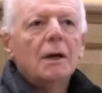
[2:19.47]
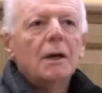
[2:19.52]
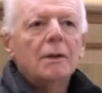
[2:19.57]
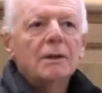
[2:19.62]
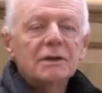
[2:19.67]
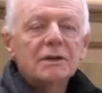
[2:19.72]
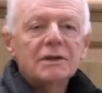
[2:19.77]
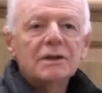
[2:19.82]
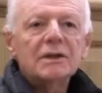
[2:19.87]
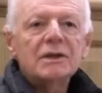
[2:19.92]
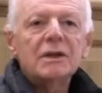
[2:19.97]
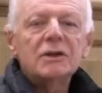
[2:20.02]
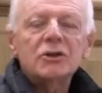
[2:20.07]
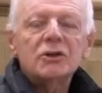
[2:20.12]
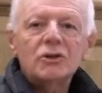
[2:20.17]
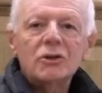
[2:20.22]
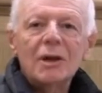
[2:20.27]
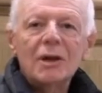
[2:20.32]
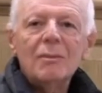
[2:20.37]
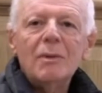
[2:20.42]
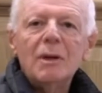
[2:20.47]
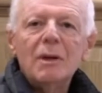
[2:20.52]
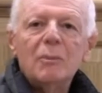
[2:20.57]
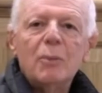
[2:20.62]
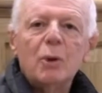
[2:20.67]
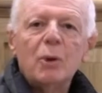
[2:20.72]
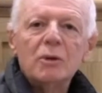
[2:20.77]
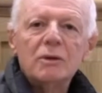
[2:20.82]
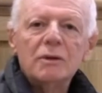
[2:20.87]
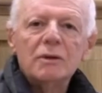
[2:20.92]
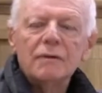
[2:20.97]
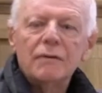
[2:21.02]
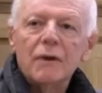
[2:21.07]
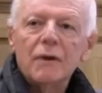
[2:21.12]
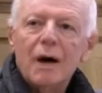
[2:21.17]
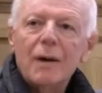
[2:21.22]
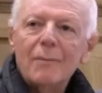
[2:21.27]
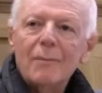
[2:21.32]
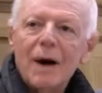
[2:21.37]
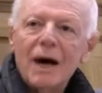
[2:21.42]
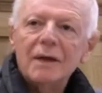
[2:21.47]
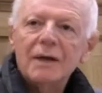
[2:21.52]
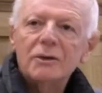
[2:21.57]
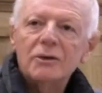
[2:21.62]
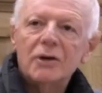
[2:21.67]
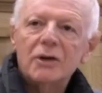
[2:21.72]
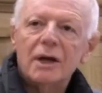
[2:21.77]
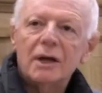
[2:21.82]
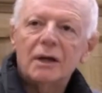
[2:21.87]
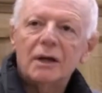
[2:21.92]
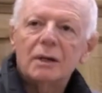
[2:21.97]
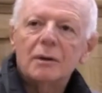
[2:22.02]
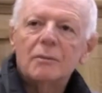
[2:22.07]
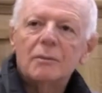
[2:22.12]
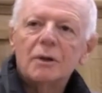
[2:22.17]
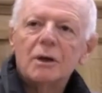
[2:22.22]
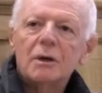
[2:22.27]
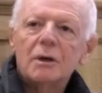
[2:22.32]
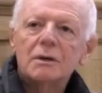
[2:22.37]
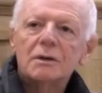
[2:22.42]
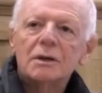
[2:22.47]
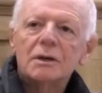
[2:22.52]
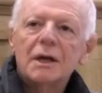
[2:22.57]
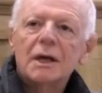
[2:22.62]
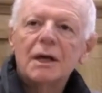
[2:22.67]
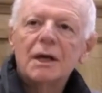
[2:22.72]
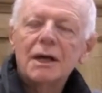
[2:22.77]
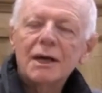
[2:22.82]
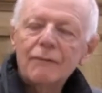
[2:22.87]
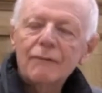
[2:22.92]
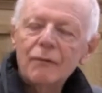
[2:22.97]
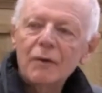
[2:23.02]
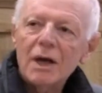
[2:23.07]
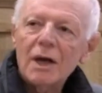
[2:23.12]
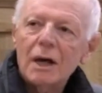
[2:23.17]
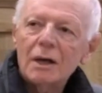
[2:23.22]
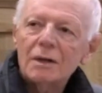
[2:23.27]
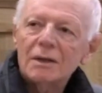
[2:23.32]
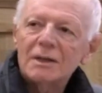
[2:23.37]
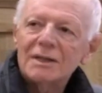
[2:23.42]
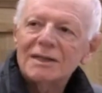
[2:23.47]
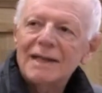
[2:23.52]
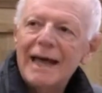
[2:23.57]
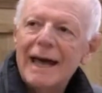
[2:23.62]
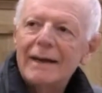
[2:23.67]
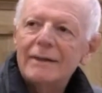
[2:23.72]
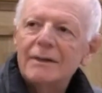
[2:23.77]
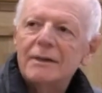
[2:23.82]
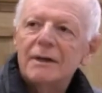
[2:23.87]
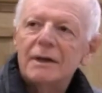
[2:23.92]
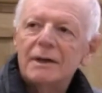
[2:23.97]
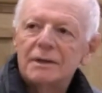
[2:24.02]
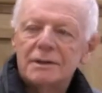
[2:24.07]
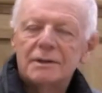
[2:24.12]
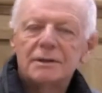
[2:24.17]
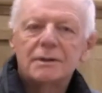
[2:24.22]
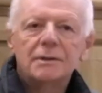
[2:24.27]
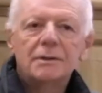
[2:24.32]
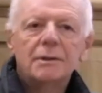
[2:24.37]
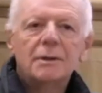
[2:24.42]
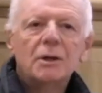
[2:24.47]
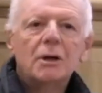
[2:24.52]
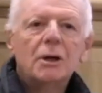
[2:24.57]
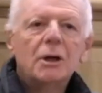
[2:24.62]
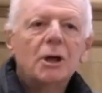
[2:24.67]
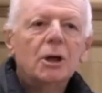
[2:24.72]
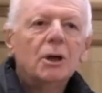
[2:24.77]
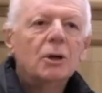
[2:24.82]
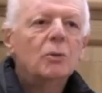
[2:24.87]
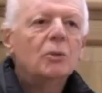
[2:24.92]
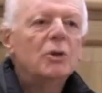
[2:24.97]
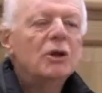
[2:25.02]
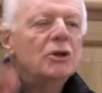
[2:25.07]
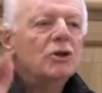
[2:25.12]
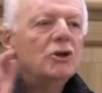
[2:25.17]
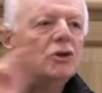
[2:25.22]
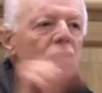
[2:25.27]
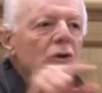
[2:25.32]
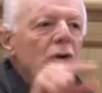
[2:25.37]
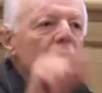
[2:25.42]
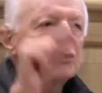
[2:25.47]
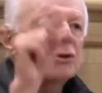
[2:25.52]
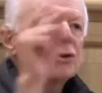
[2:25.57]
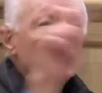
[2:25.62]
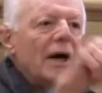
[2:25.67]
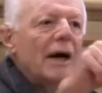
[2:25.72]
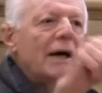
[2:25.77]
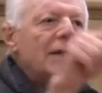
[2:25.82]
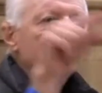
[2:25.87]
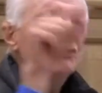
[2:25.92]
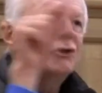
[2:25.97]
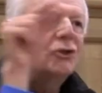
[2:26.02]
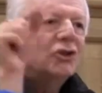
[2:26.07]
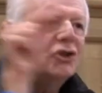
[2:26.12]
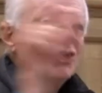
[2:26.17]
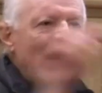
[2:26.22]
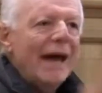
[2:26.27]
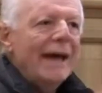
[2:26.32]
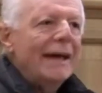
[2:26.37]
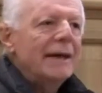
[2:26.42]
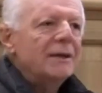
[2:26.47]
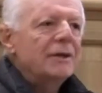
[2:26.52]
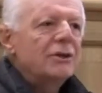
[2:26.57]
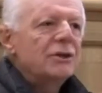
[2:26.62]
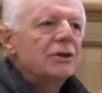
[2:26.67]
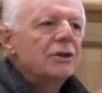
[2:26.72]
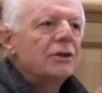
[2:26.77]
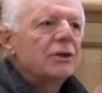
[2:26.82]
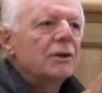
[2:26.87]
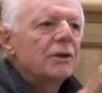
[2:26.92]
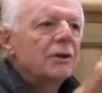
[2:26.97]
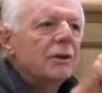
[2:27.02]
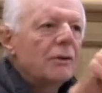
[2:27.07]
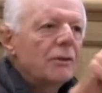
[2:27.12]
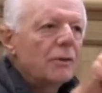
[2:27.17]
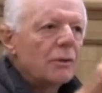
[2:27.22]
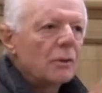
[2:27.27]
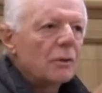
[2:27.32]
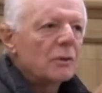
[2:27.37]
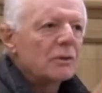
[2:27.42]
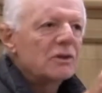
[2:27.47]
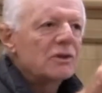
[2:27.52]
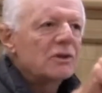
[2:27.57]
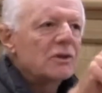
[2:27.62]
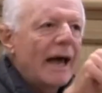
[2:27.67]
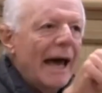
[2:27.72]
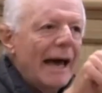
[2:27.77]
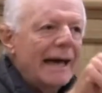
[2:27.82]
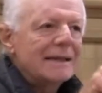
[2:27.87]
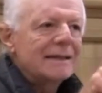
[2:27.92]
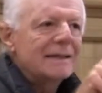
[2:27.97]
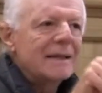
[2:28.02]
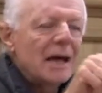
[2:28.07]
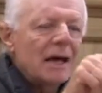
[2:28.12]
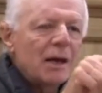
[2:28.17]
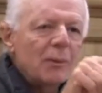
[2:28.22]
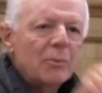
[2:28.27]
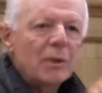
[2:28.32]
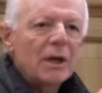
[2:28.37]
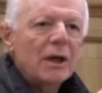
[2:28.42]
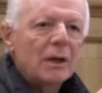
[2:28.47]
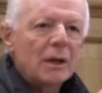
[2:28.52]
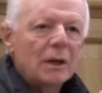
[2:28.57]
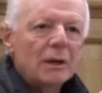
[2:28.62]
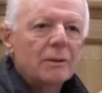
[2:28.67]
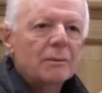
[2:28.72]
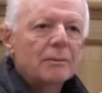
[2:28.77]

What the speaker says: This is extremely important for our mind training, because if we understand this, we do not try to change the thoughts as they appear.